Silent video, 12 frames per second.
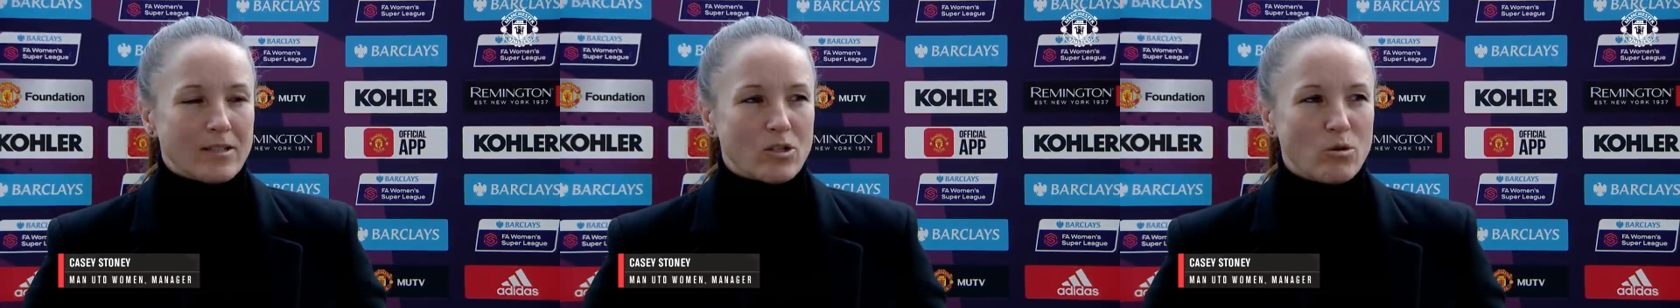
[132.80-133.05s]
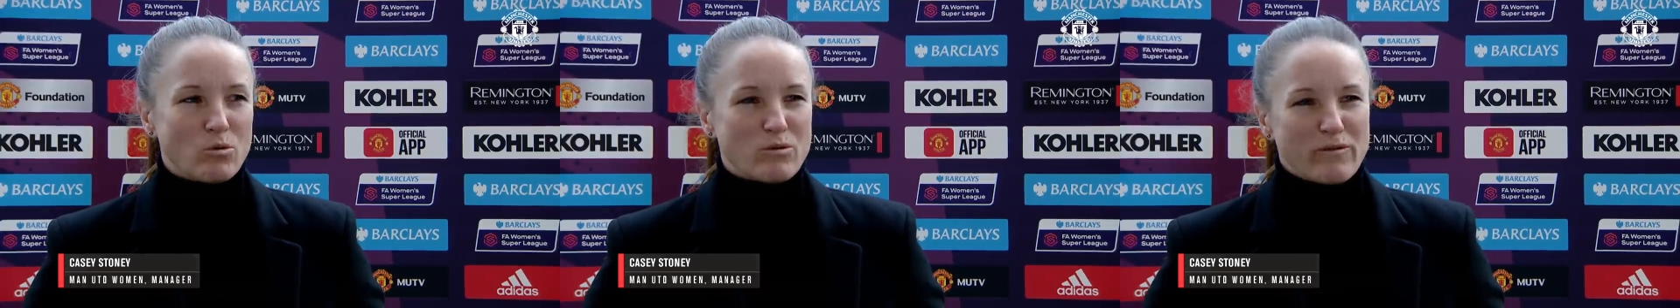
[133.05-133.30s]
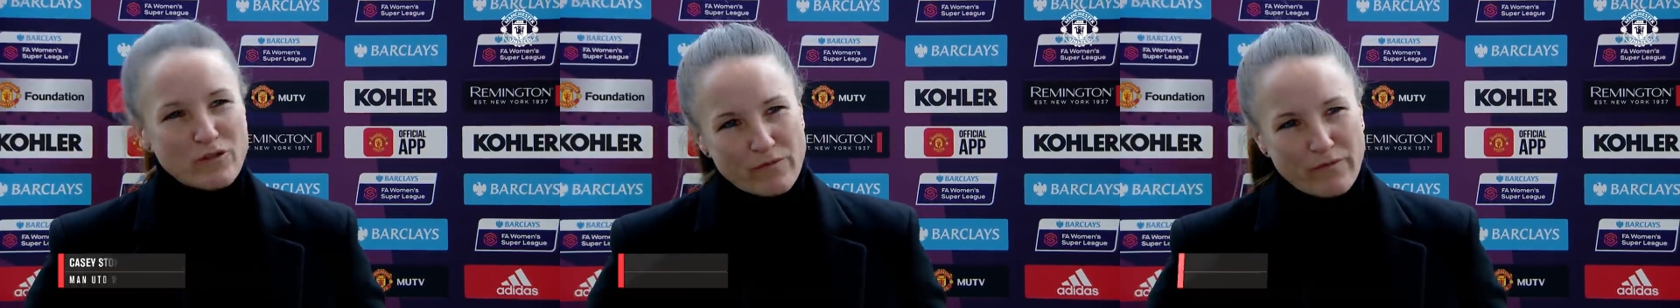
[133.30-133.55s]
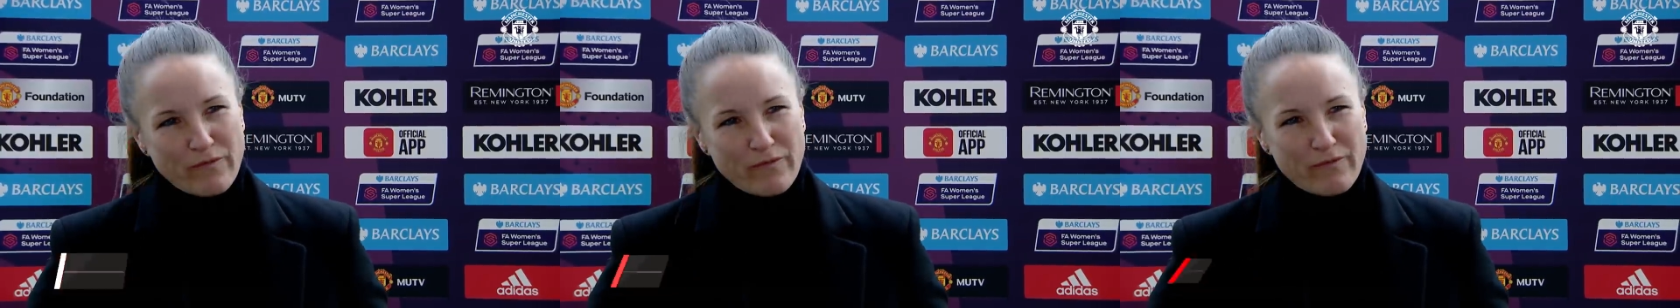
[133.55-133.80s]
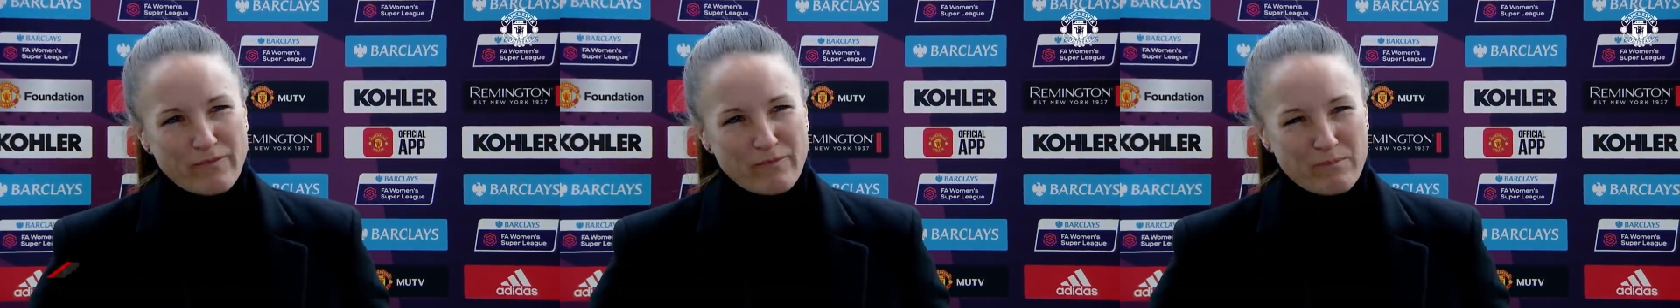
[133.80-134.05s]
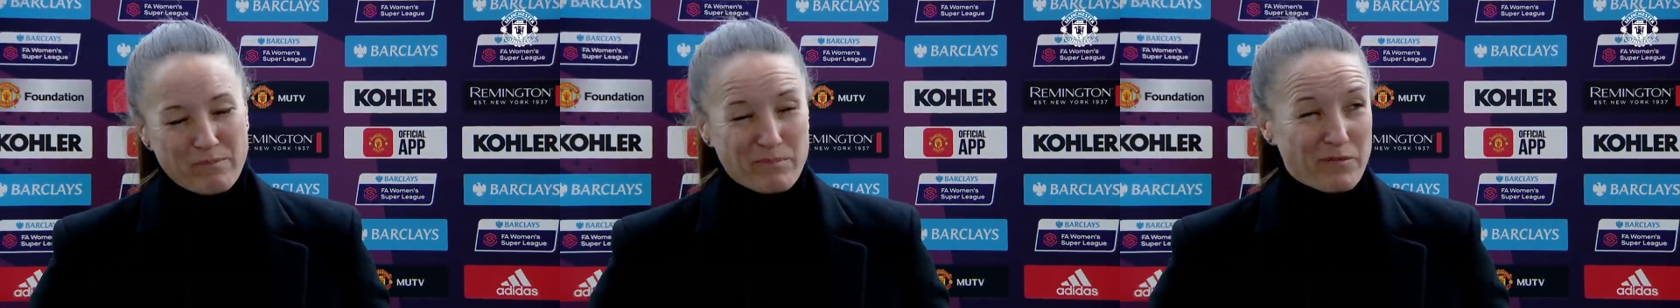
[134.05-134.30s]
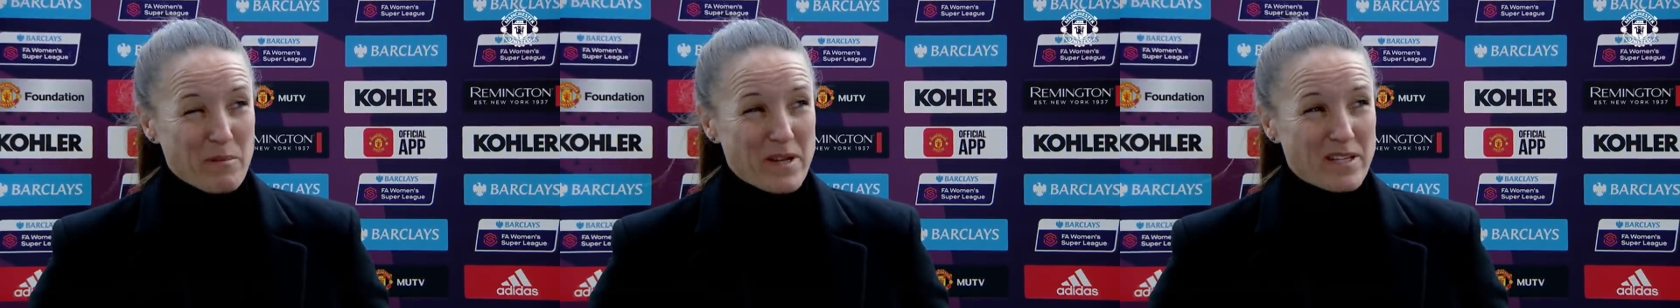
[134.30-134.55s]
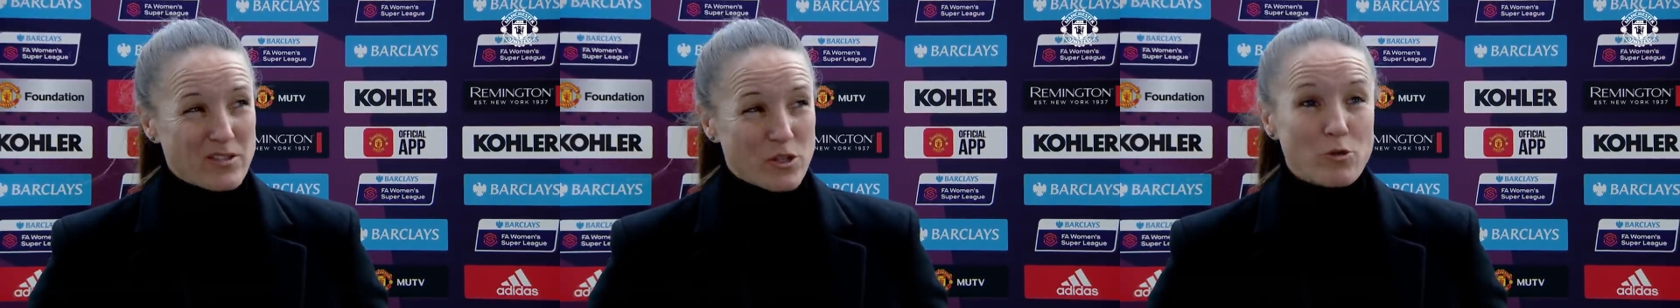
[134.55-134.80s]
course, for
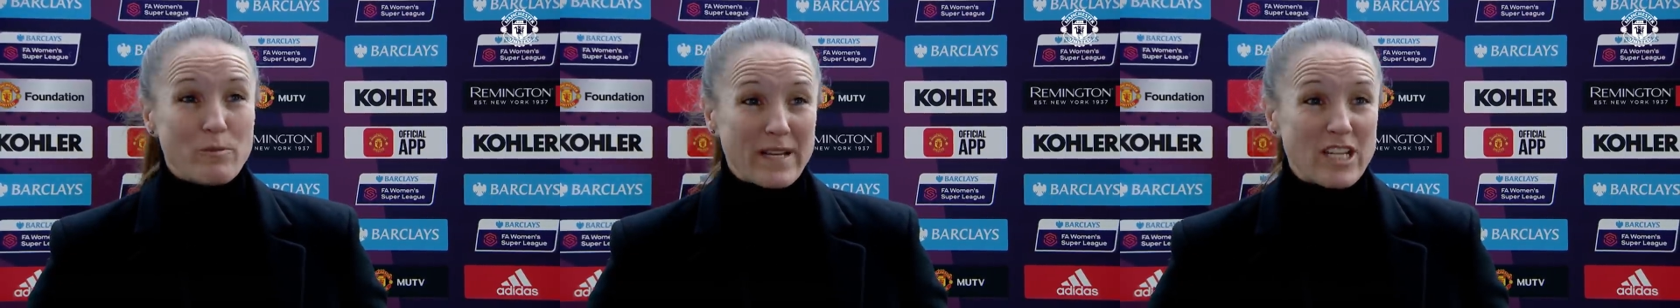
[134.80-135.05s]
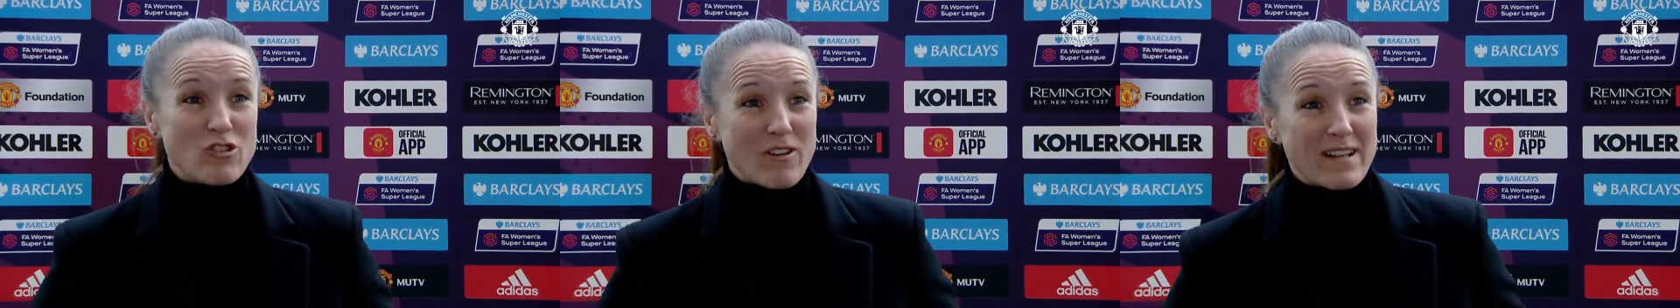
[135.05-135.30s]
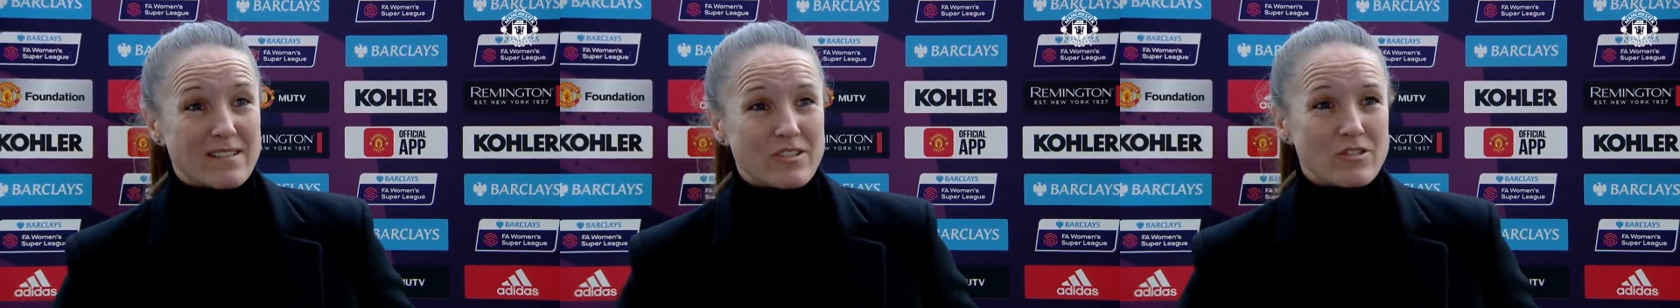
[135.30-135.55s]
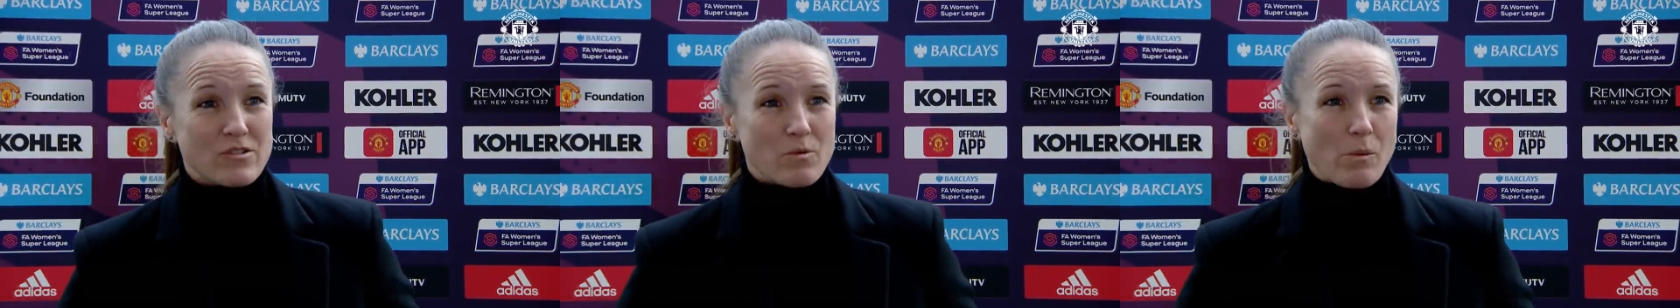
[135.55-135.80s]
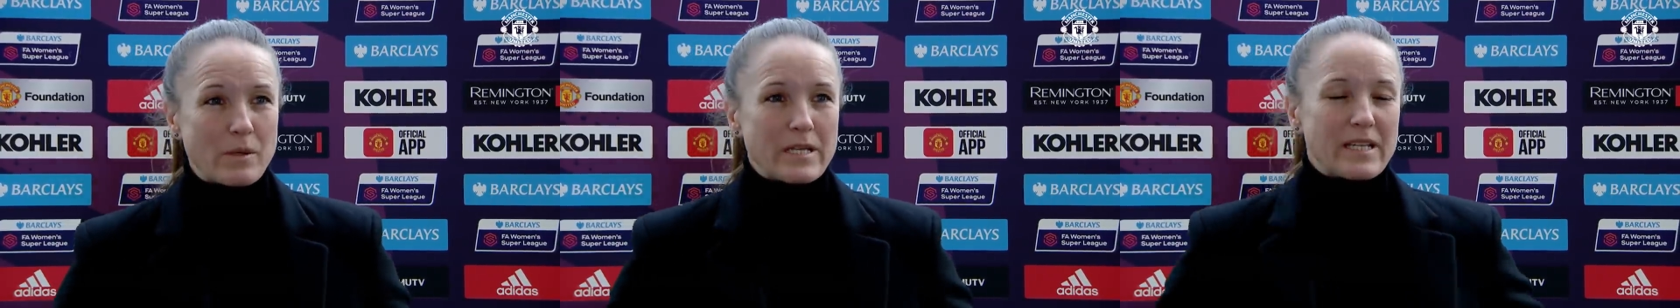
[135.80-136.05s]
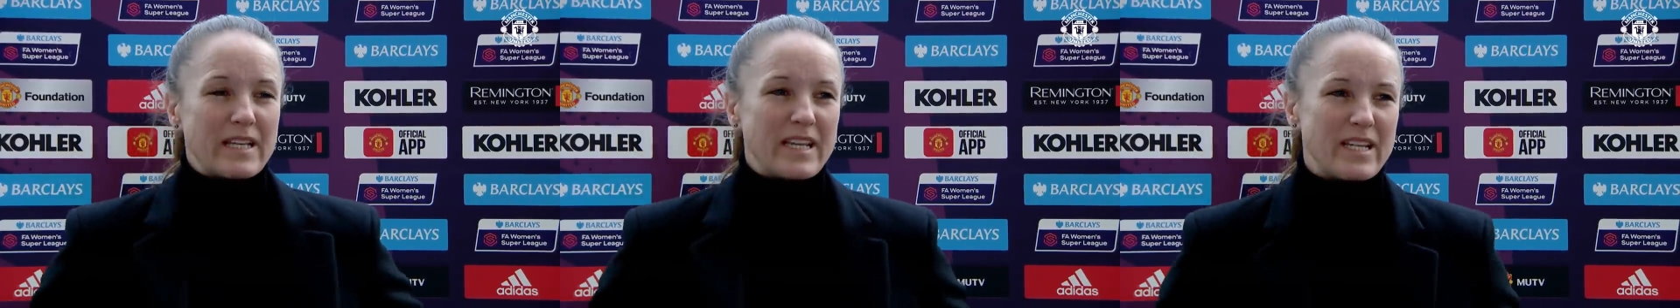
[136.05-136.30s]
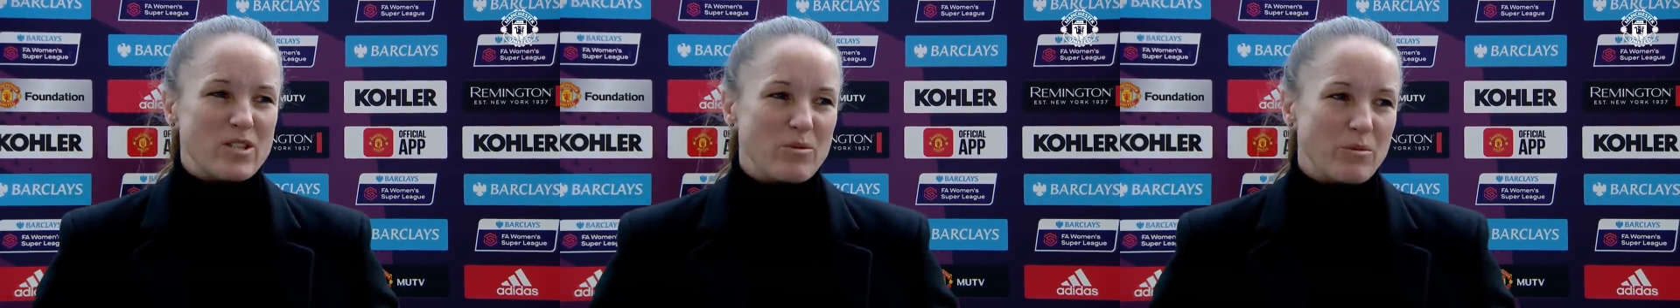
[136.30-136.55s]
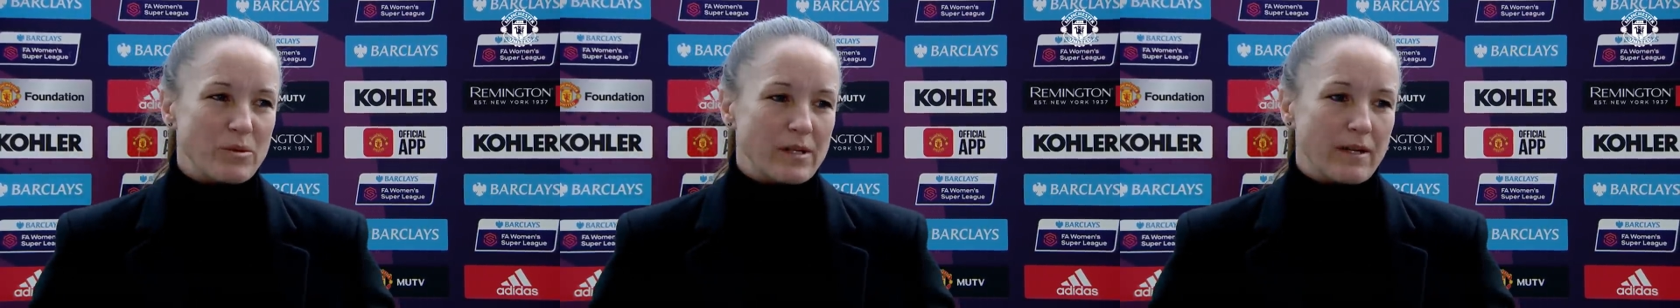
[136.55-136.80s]
me, too many transitions when we didn't need to,
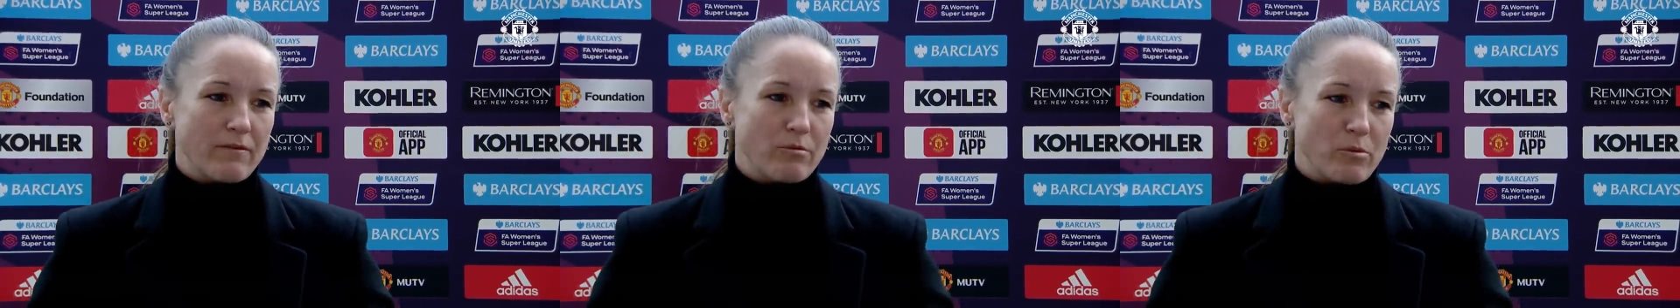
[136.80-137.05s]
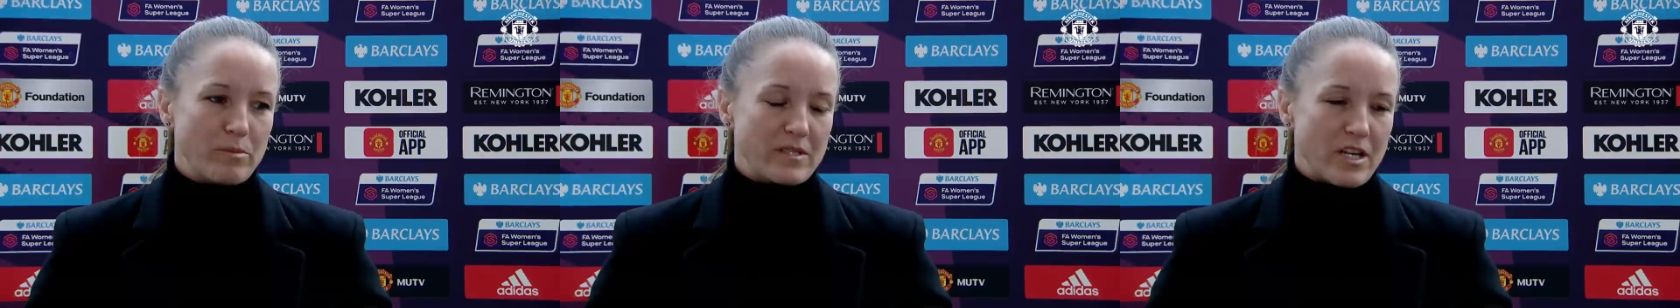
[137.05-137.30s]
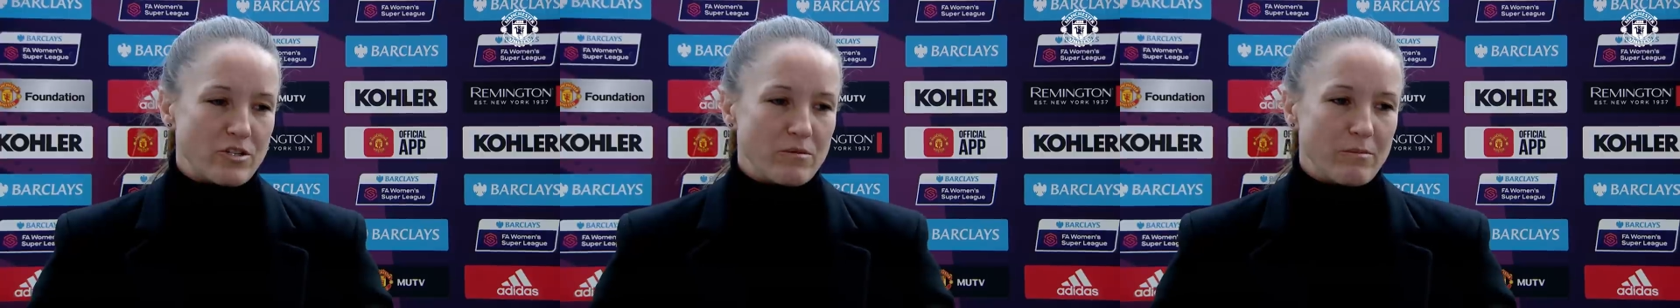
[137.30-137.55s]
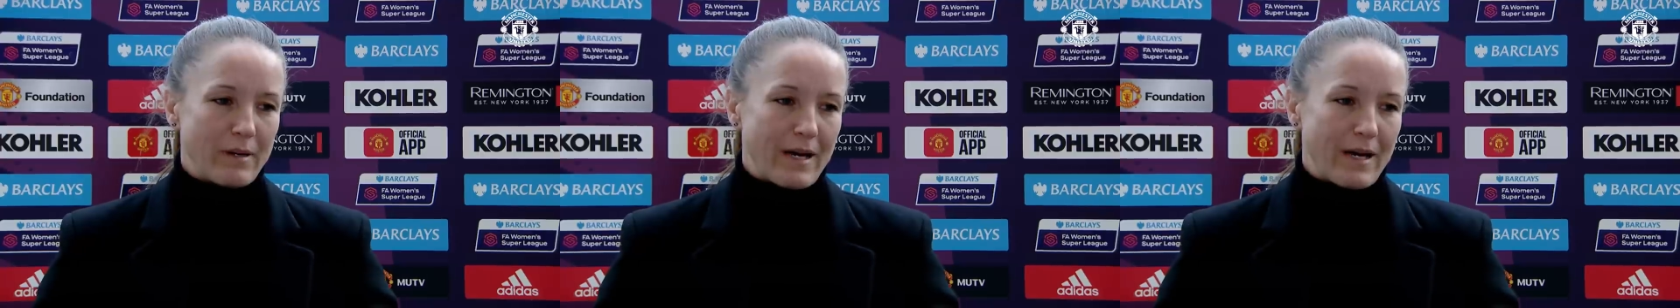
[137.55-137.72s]
when we were in comfortable possession.